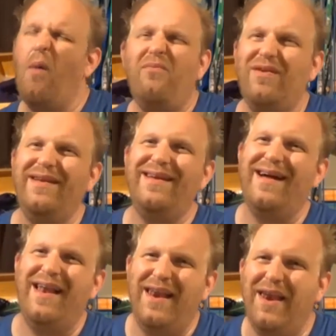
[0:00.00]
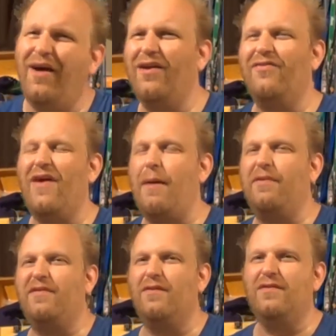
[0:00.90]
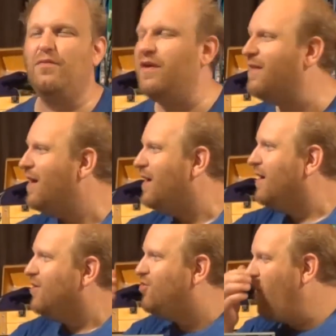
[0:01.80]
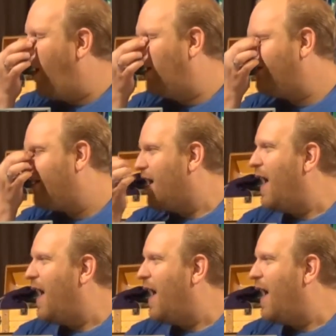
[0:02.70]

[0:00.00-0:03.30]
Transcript: hopefully a lot of episodes with Josh.